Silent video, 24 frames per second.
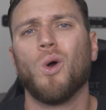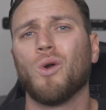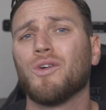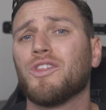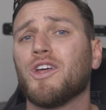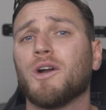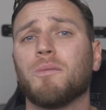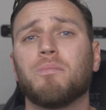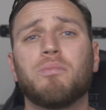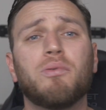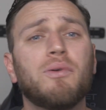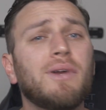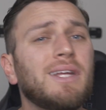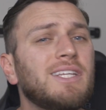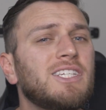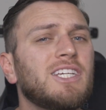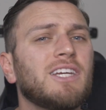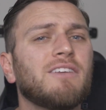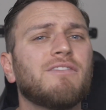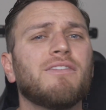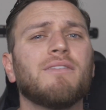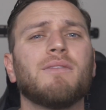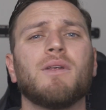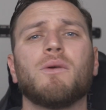or they're
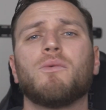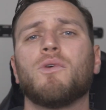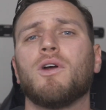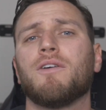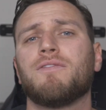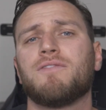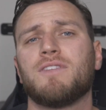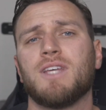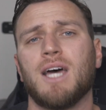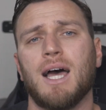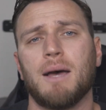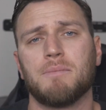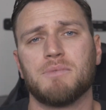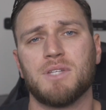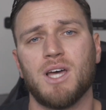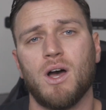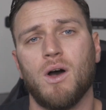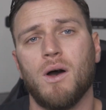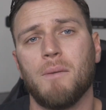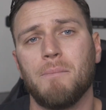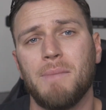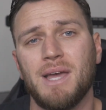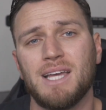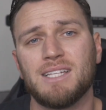preaching from the rooftops
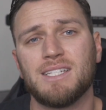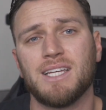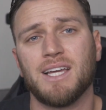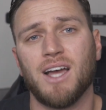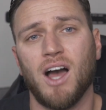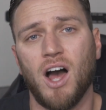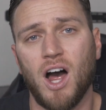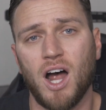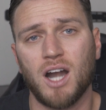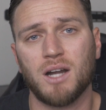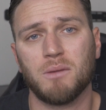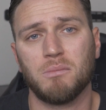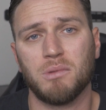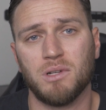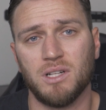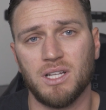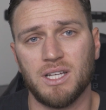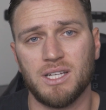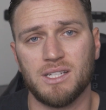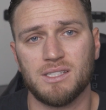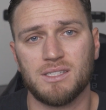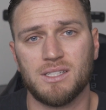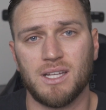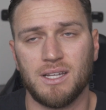how amazing Audible
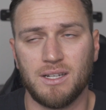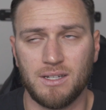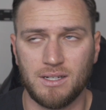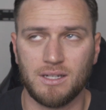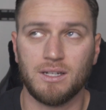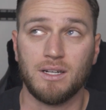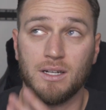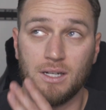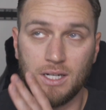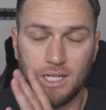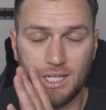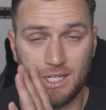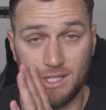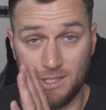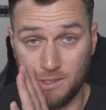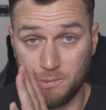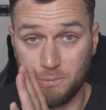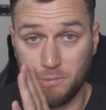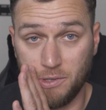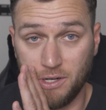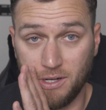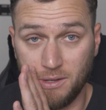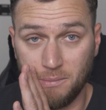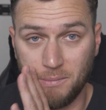is, and it is
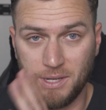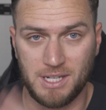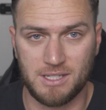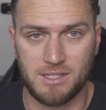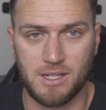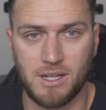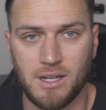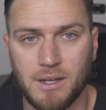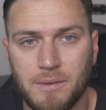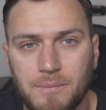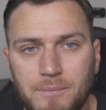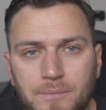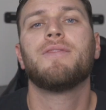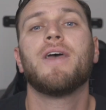pretty amazing.